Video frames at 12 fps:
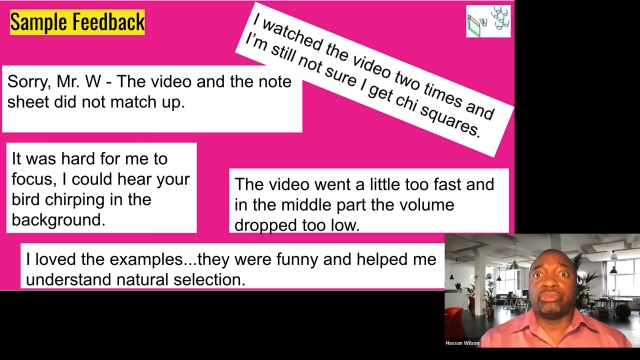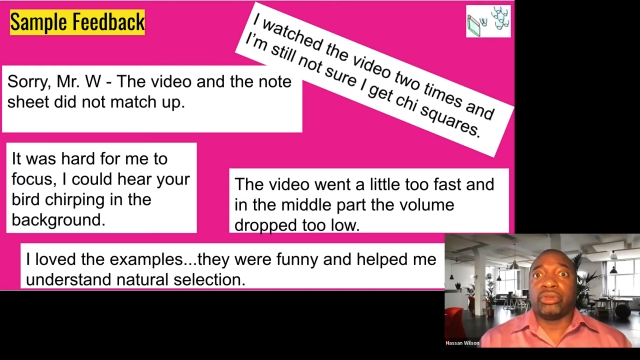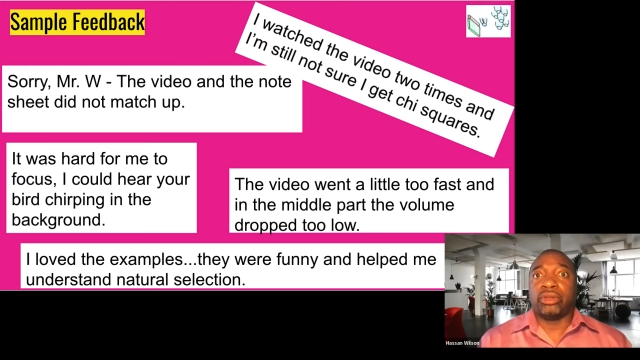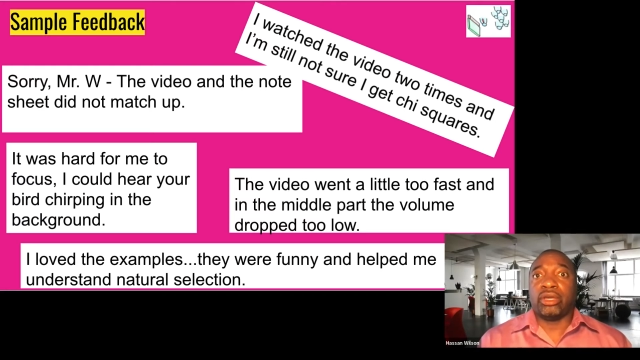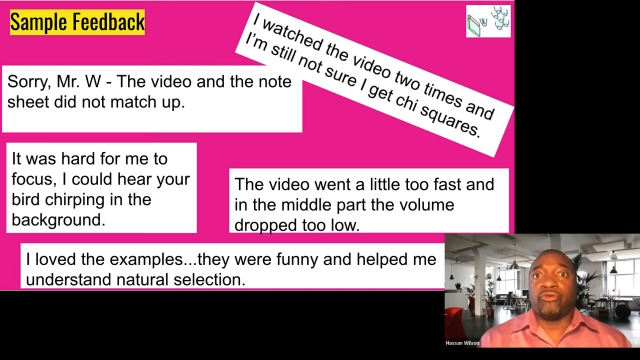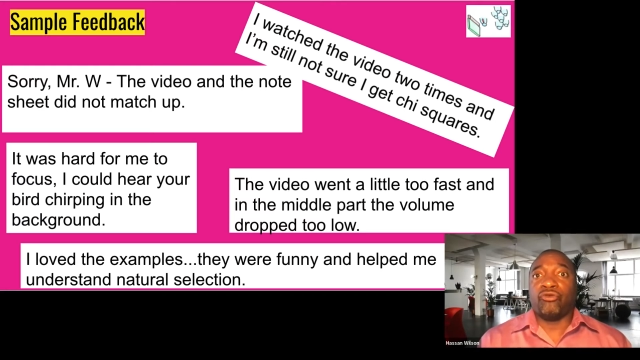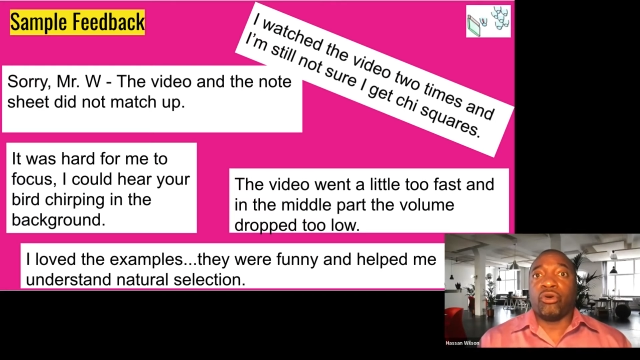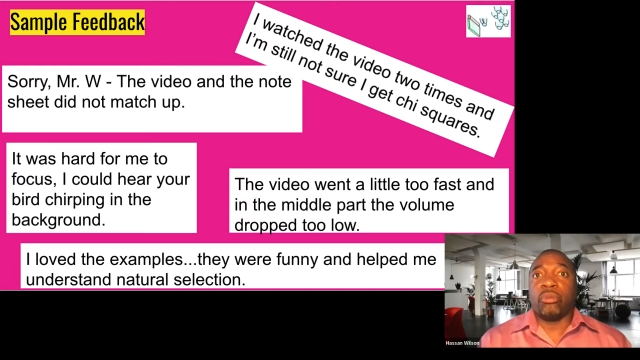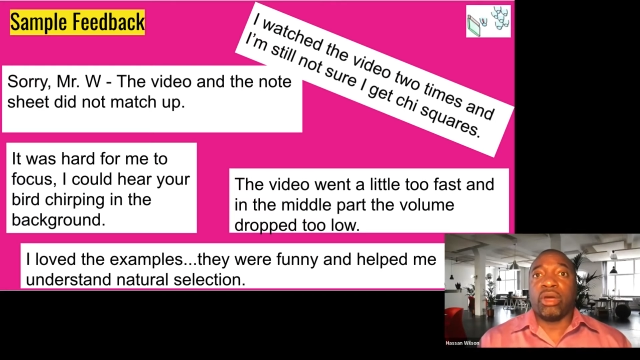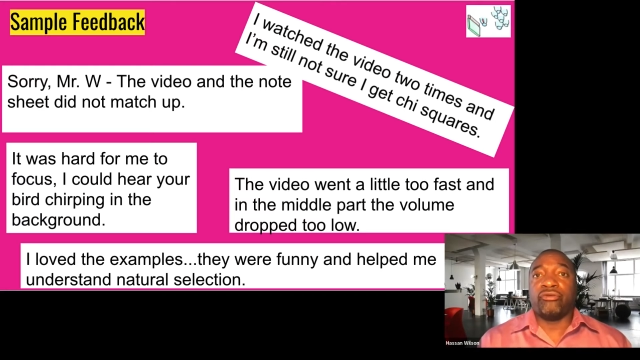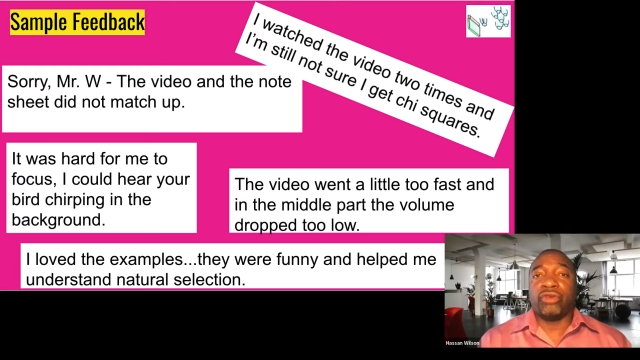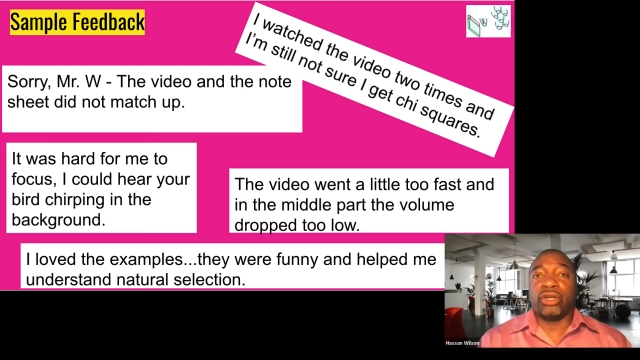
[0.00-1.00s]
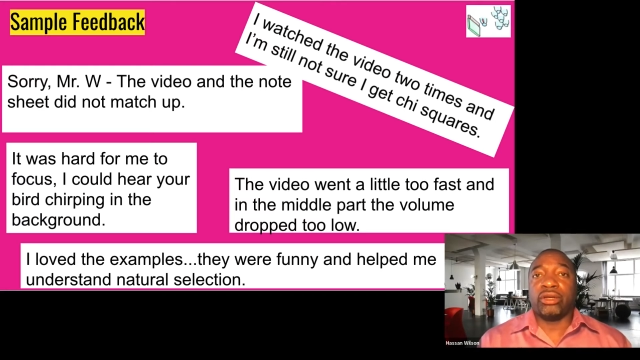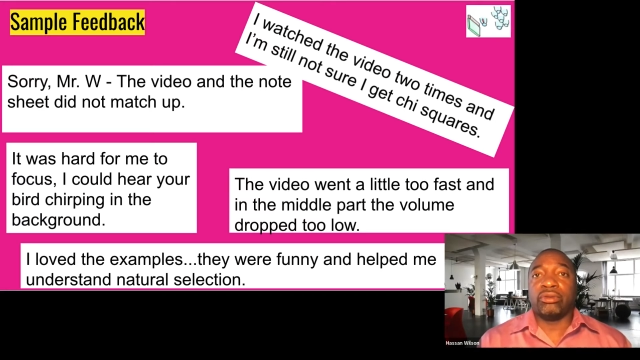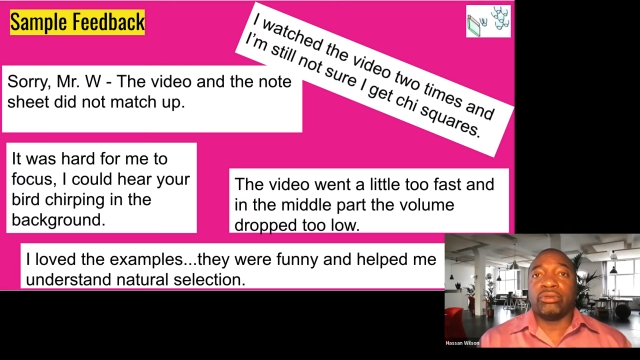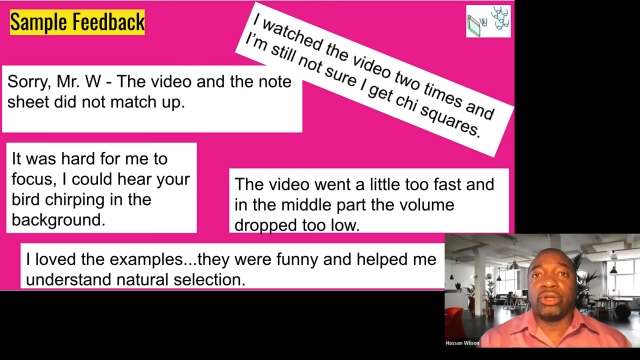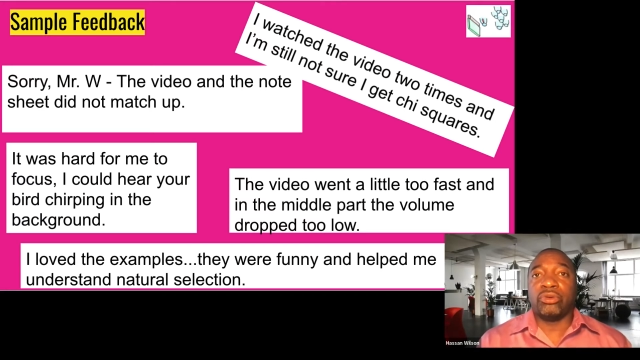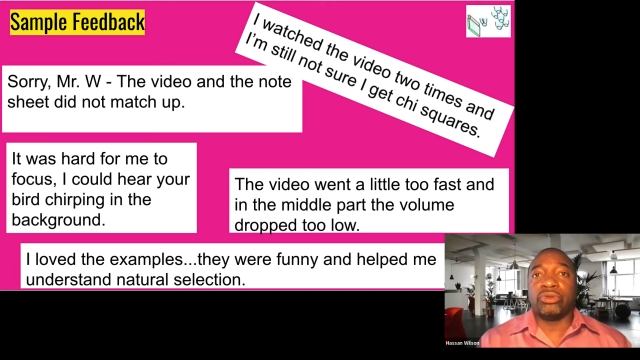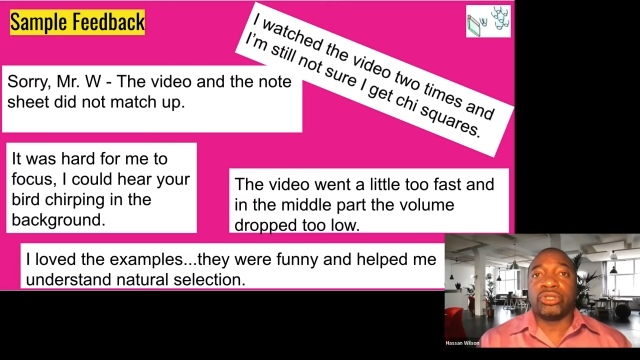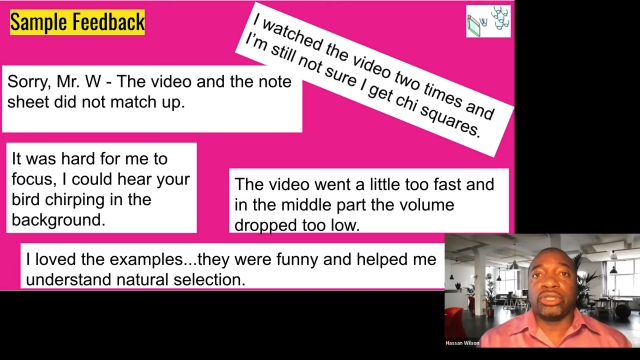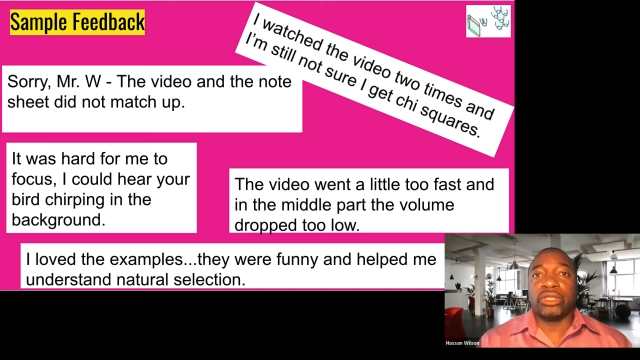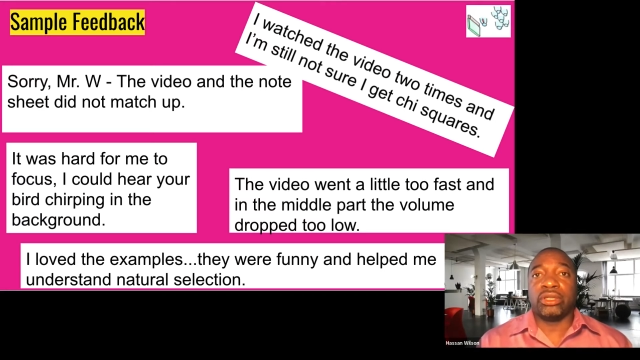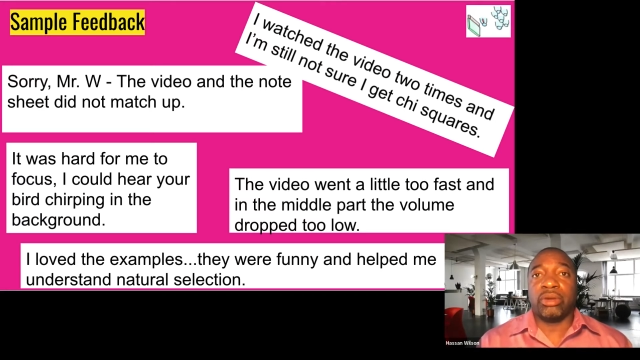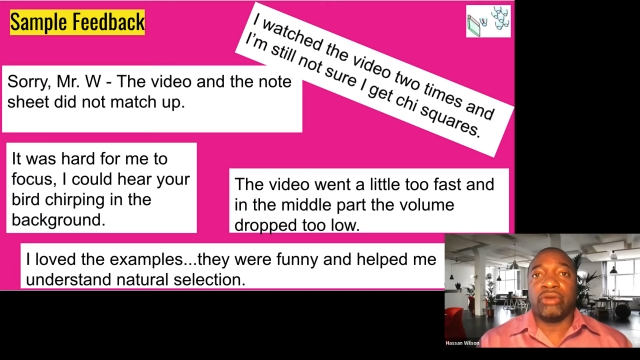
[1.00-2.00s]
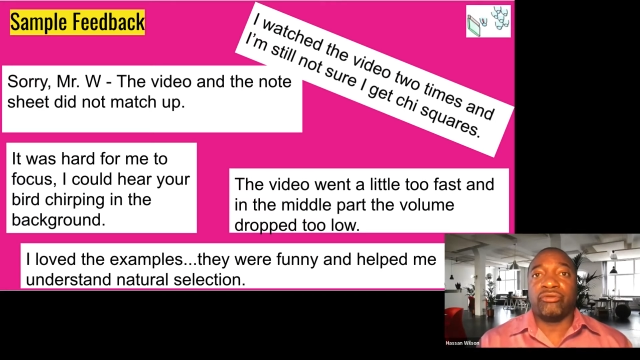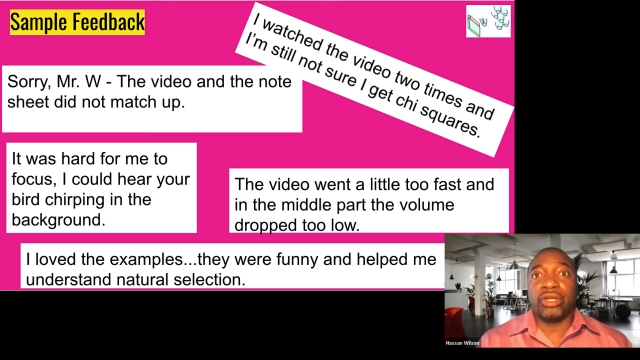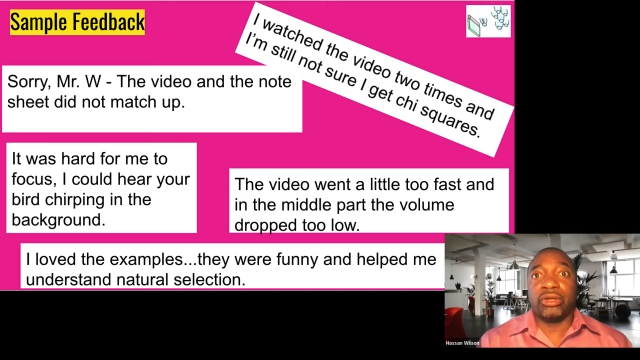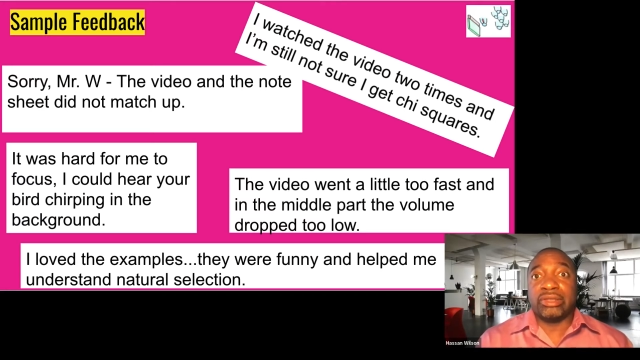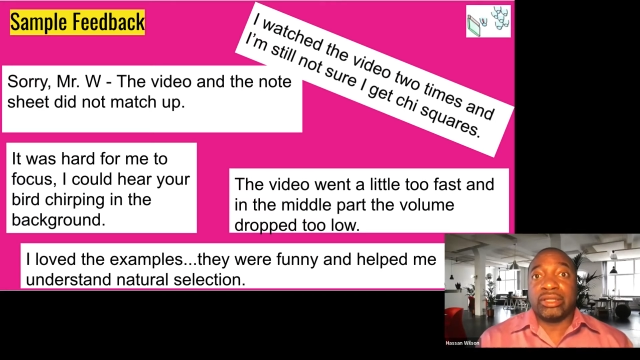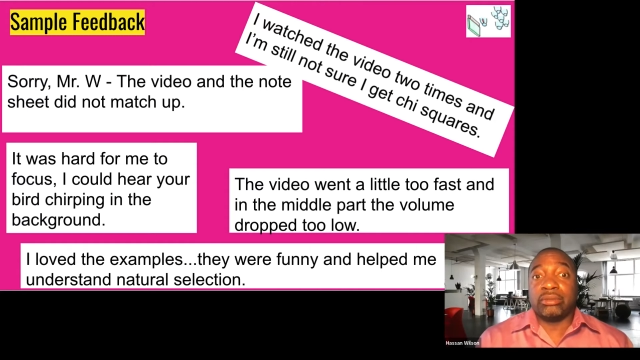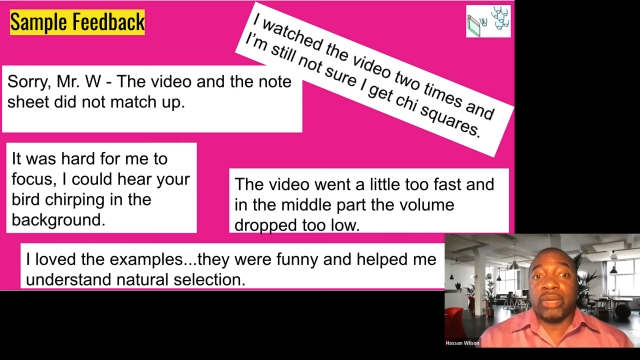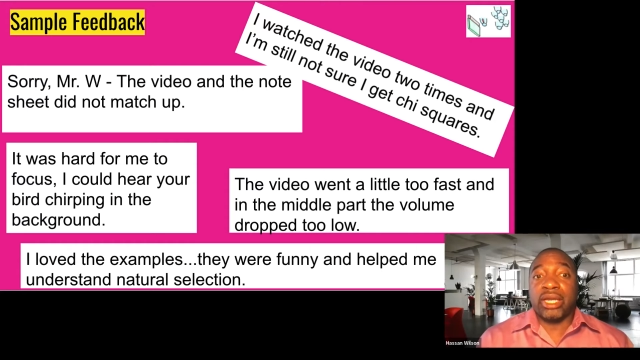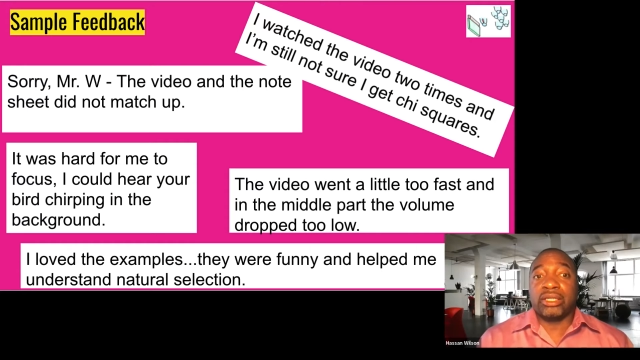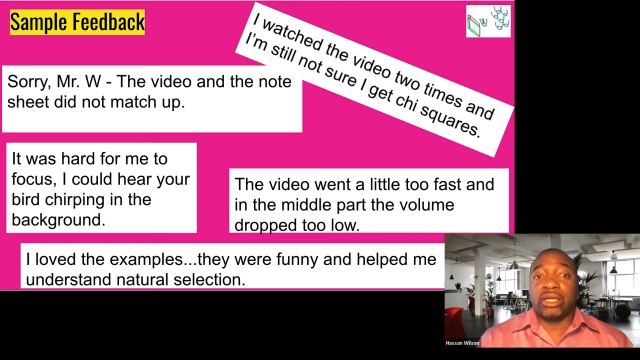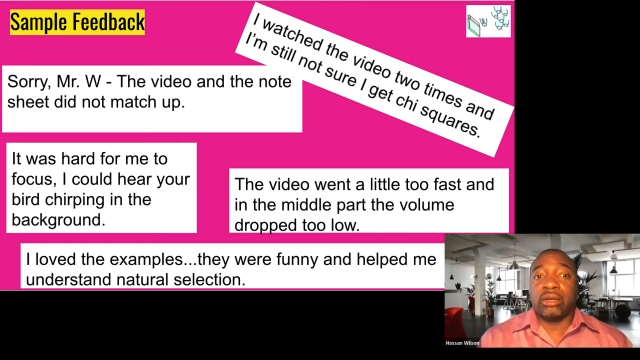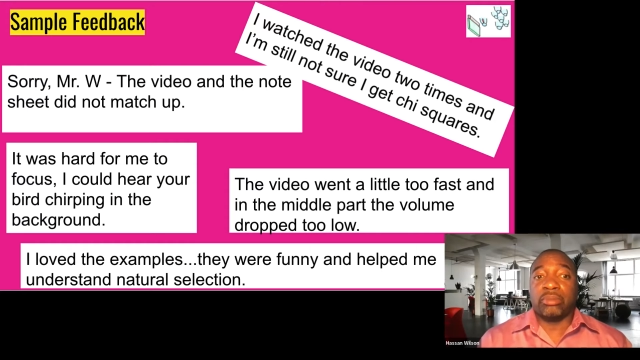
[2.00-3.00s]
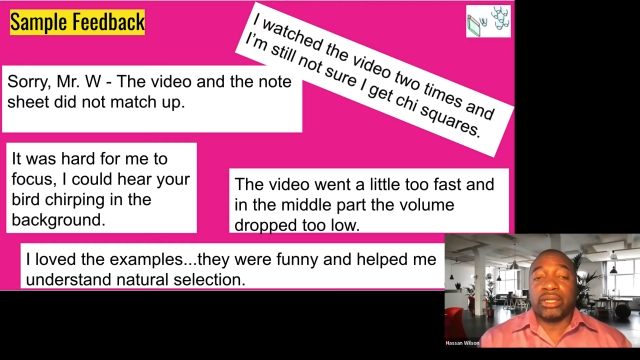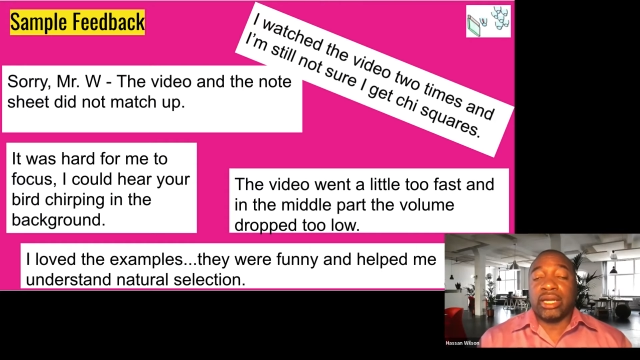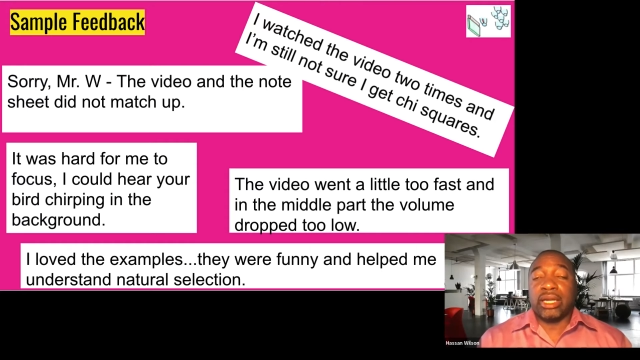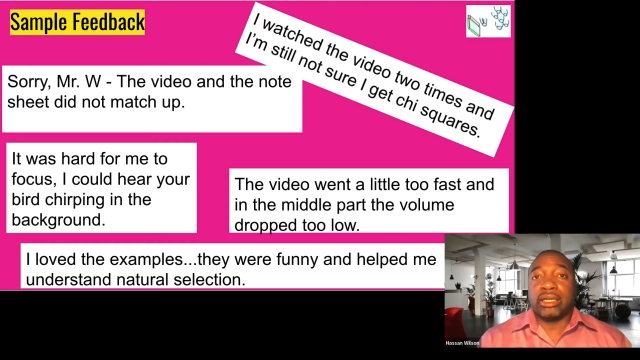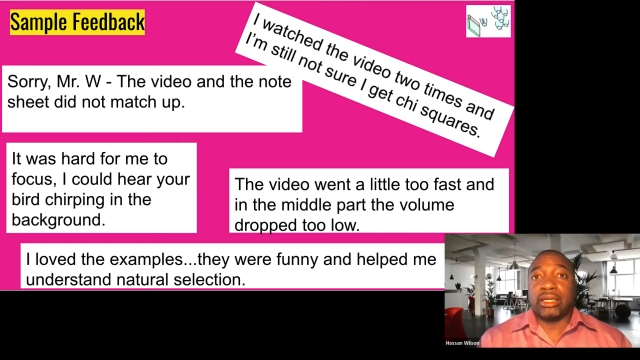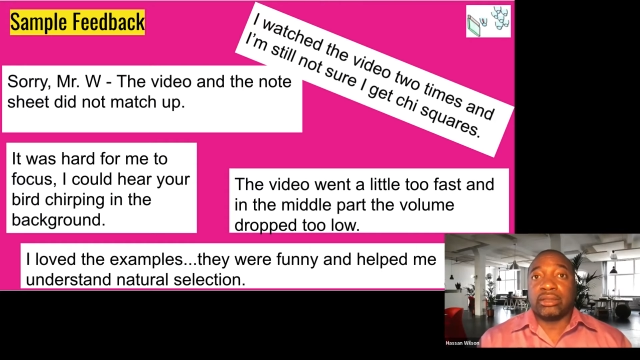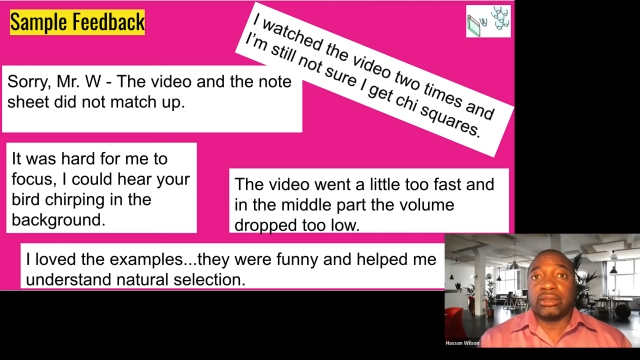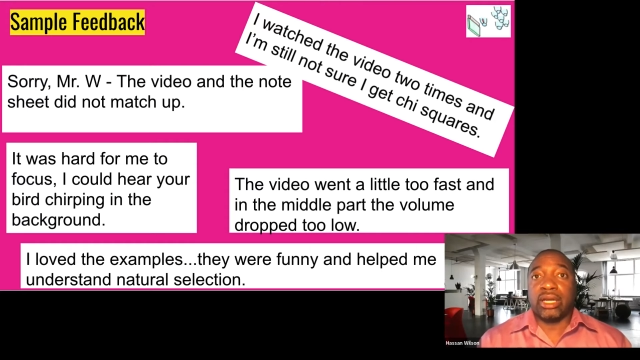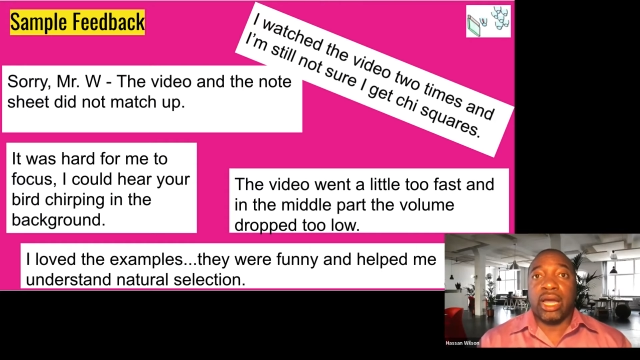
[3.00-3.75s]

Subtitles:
therefore my video note sheet and my video didn't match up. And I